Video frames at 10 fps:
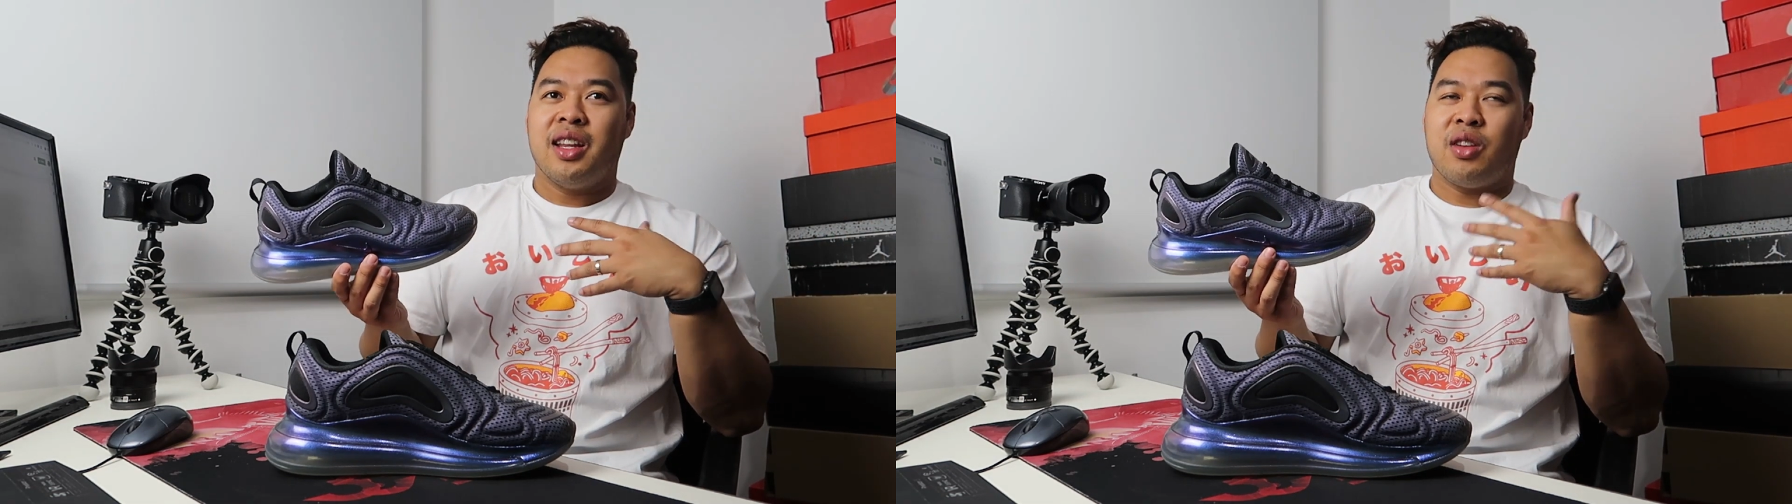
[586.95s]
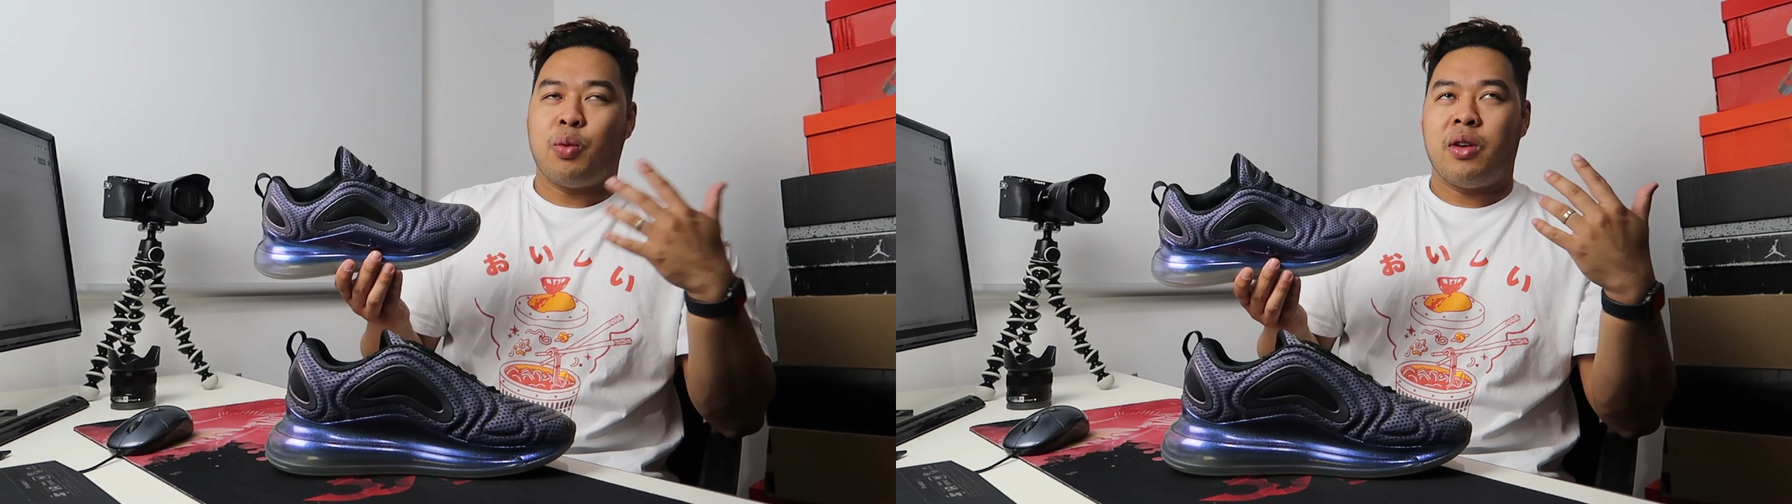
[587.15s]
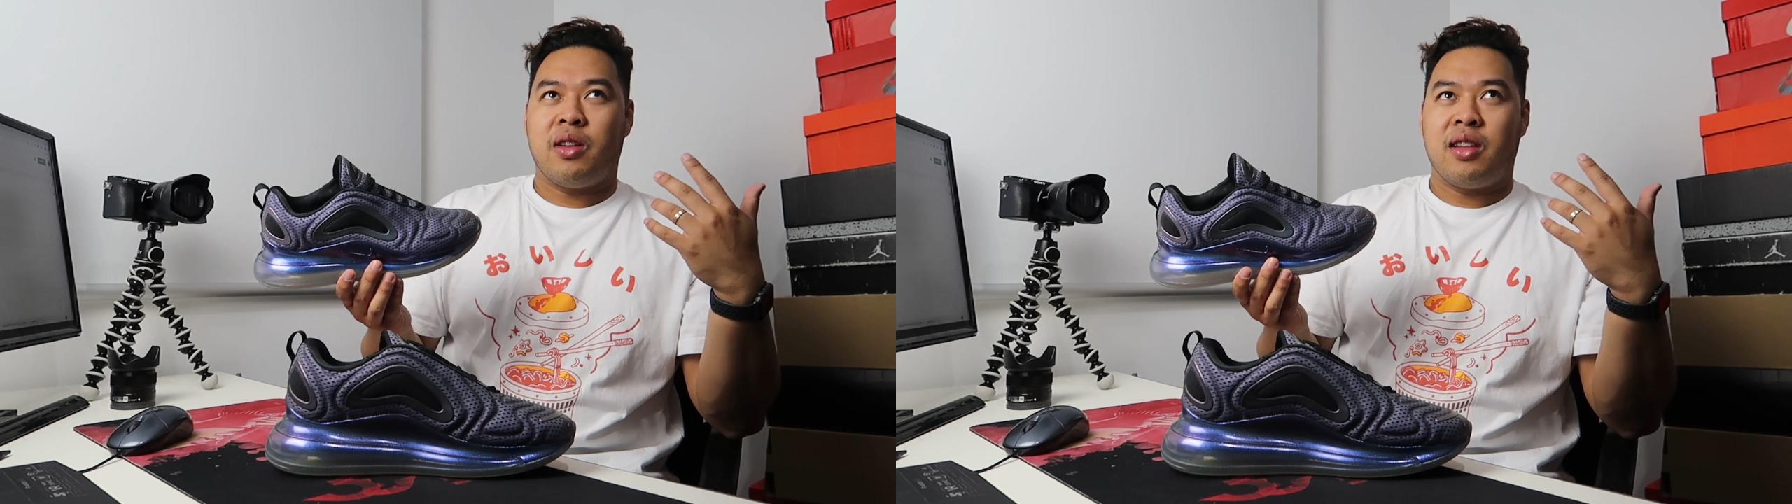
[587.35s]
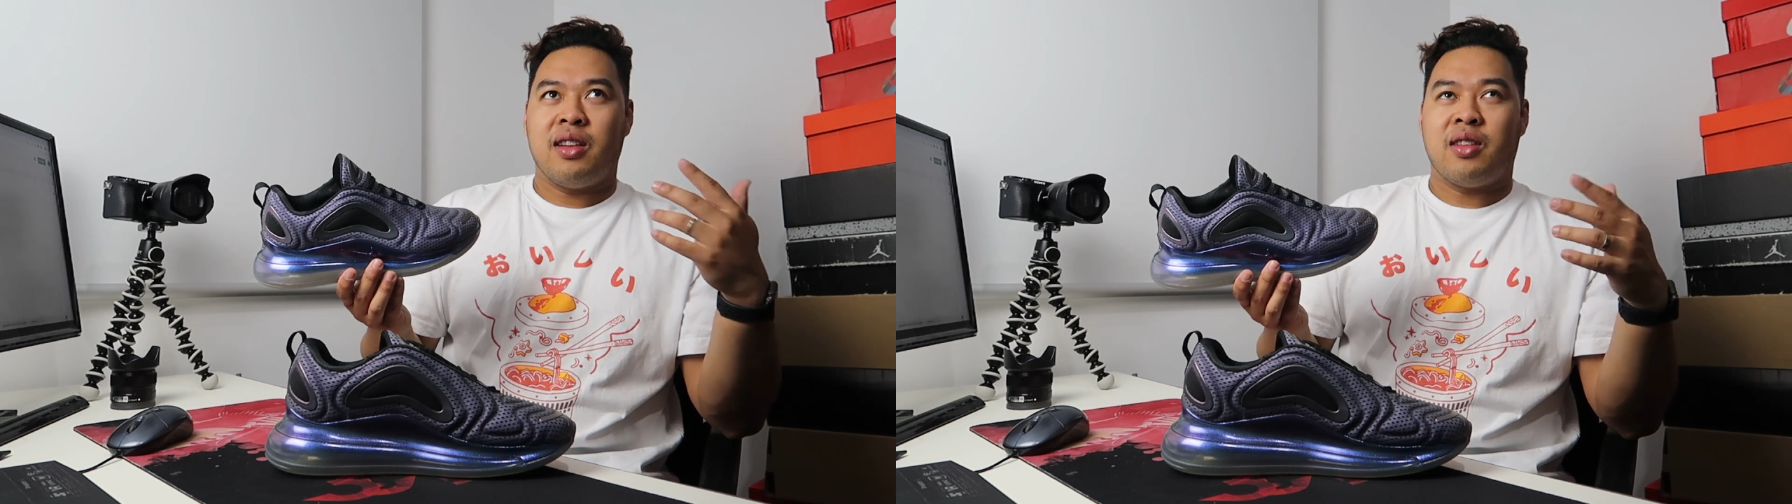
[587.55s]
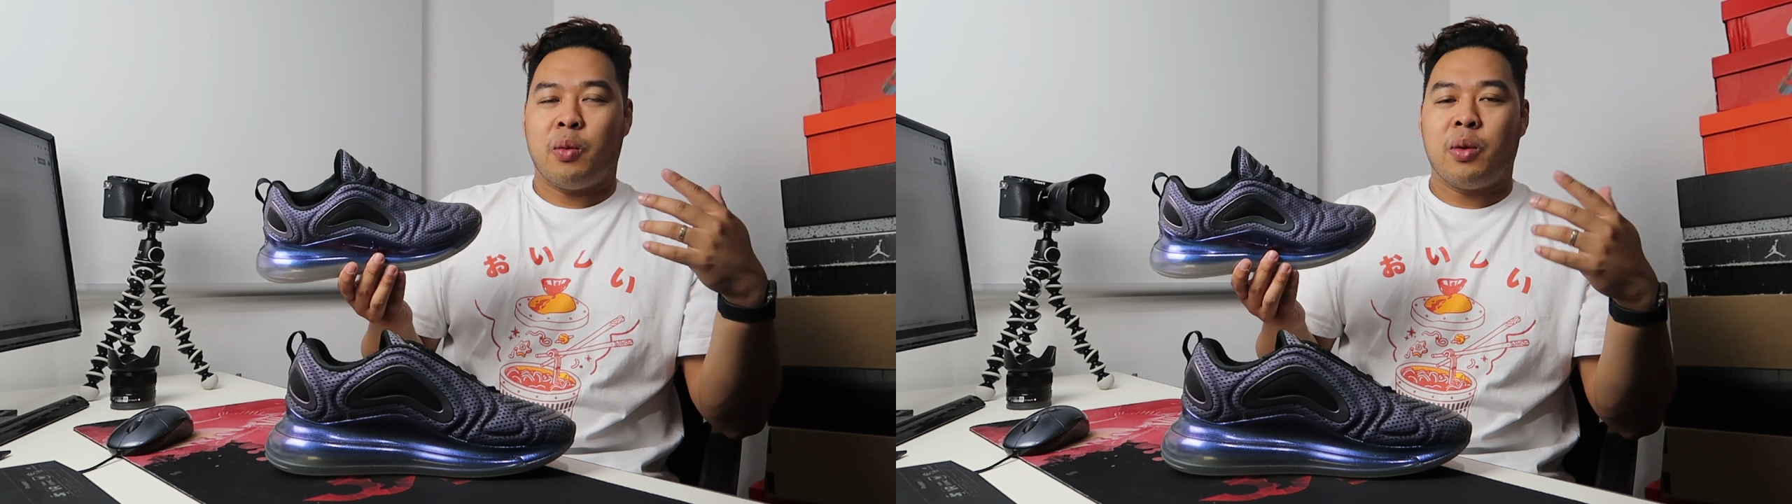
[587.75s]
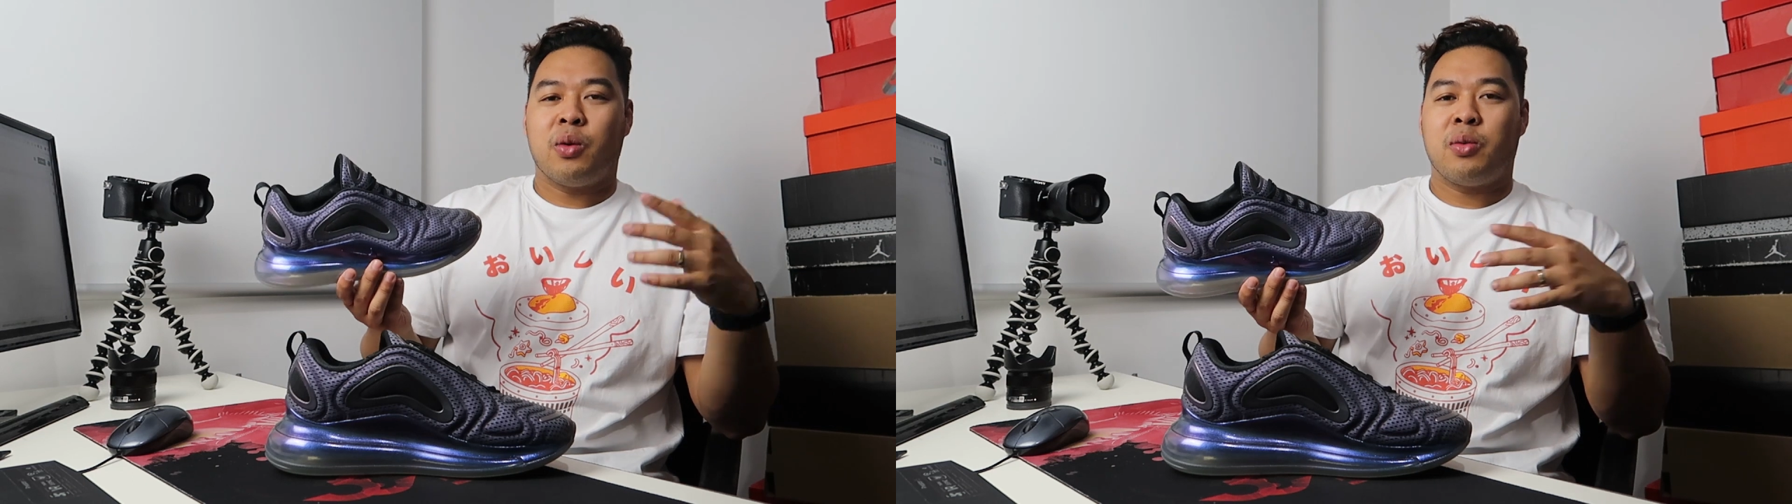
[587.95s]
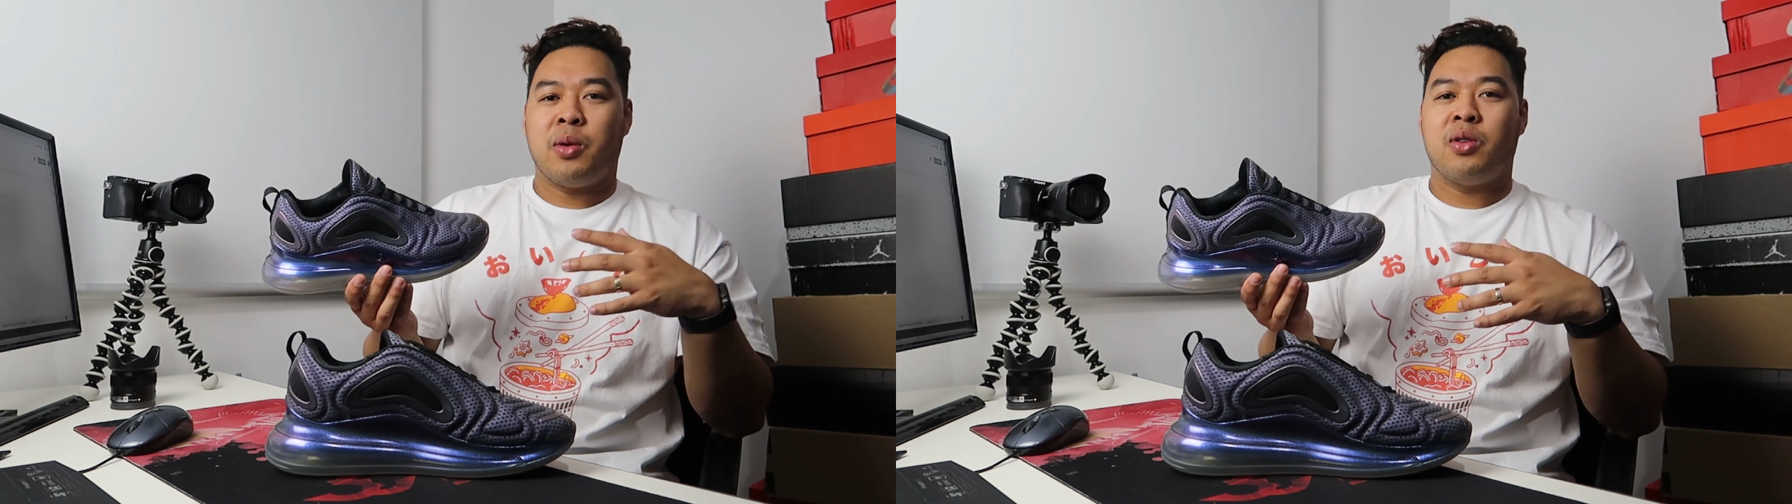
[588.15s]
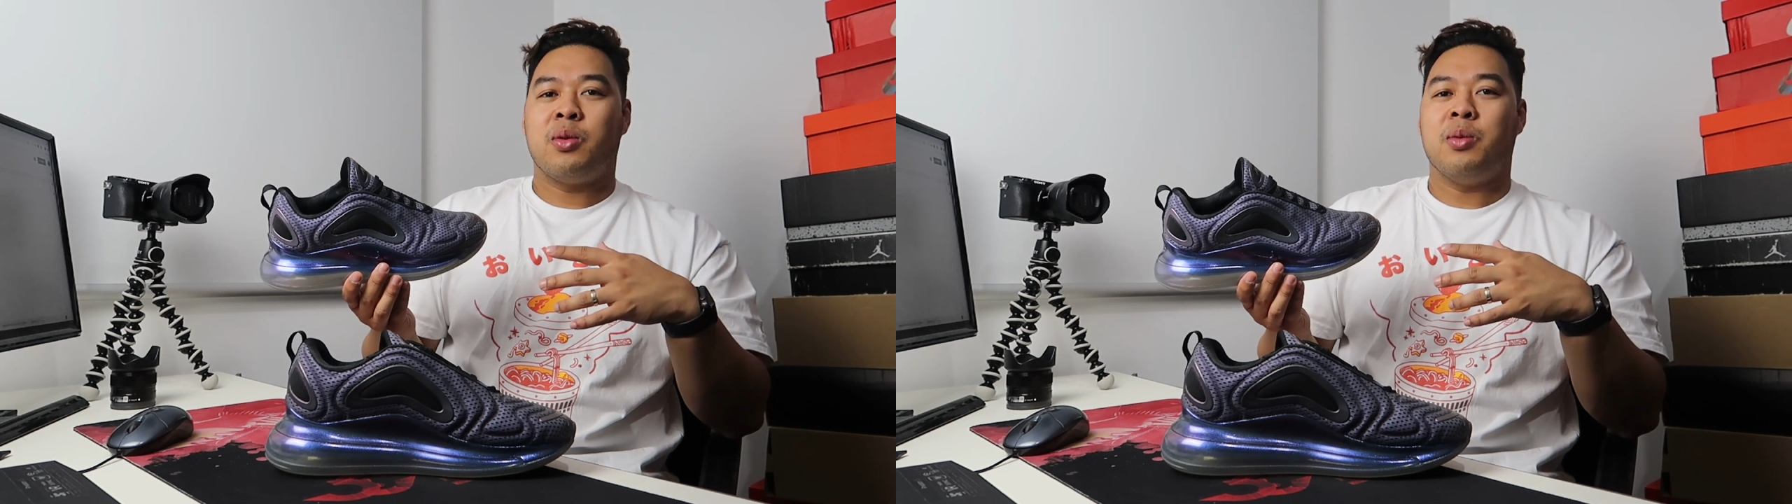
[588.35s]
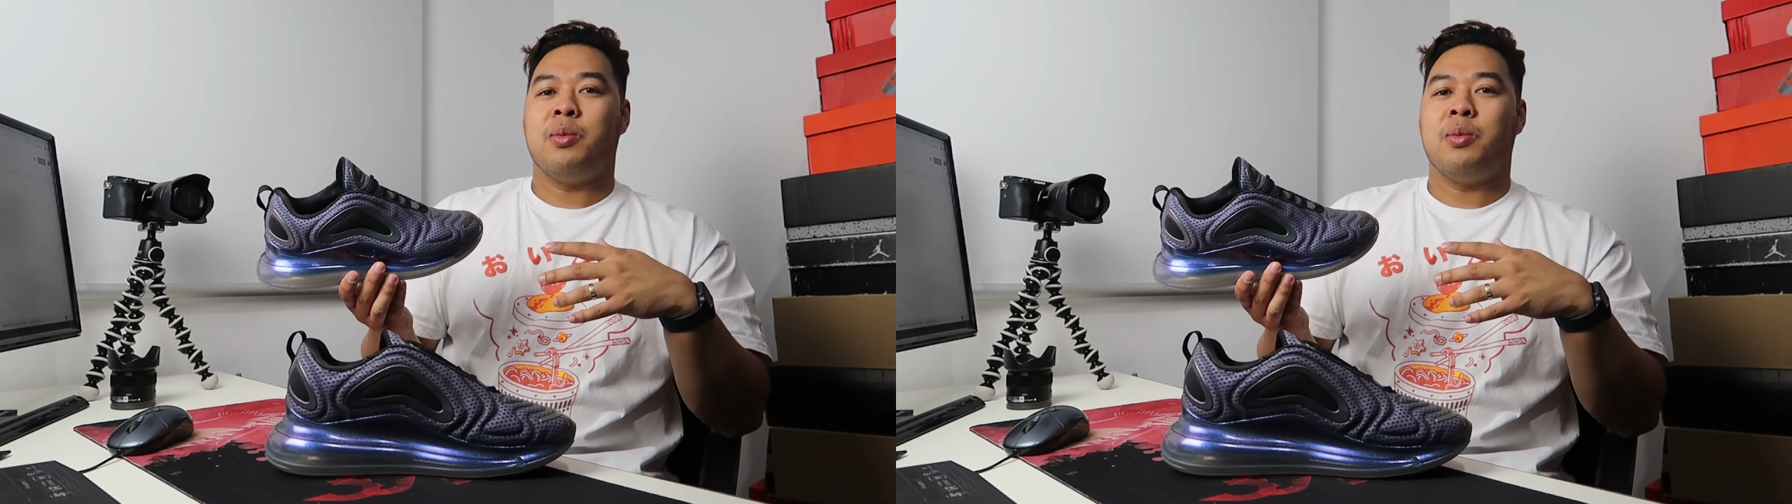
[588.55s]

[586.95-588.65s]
that's one of the things that we were supposed to